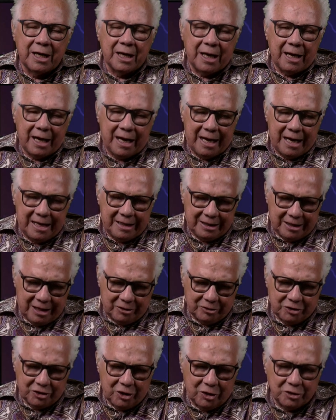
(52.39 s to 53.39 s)
And those
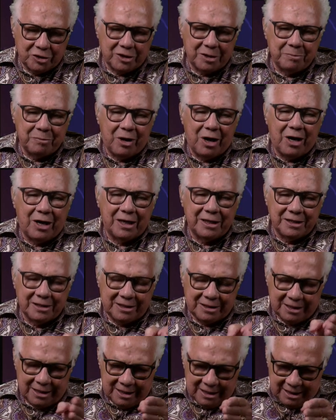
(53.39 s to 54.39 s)
notes and bonds,
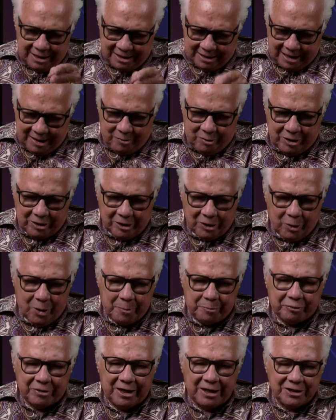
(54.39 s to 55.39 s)
they want lower
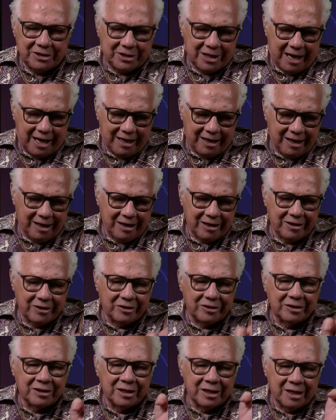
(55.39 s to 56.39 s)
price, higher
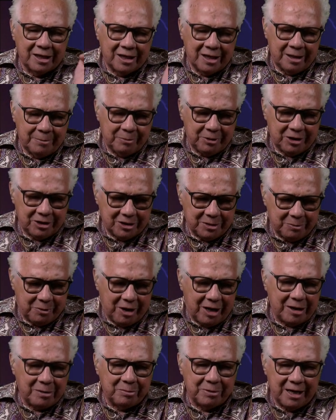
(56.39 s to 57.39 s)
yield because the
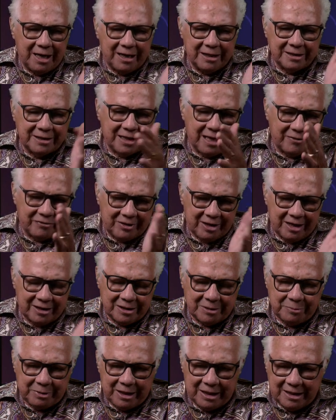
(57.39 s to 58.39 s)
bottom line is that after that
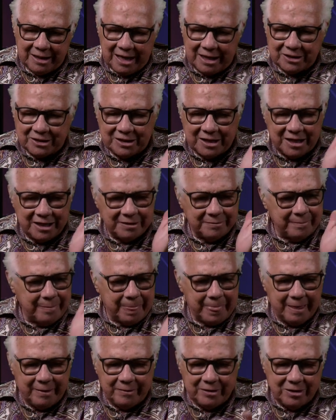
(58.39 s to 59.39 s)
debate last night,
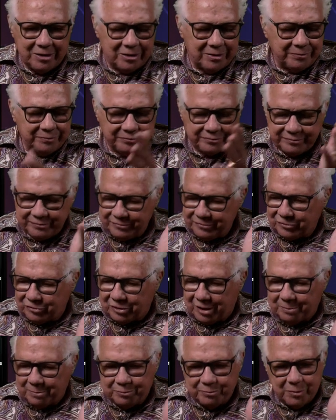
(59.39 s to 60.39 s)
you know,
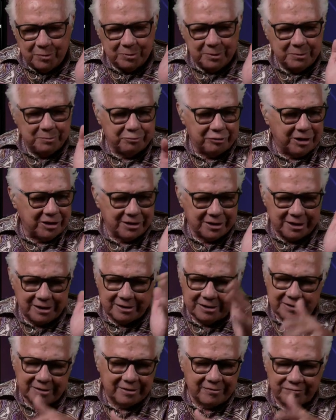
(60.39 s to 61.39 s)
Trump will be president
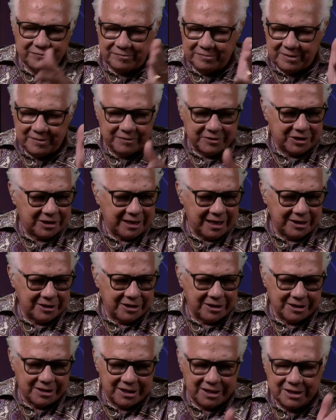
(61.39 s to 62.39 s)
if, if it stays as
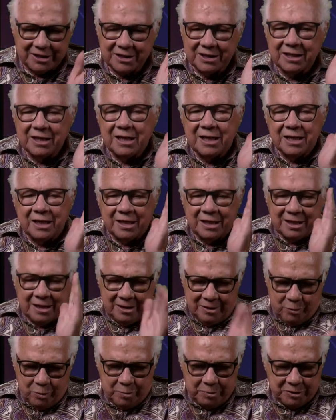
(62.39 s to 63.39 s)
it is.
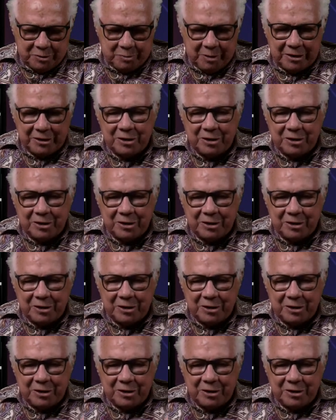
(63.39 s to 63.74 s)
We'll be spending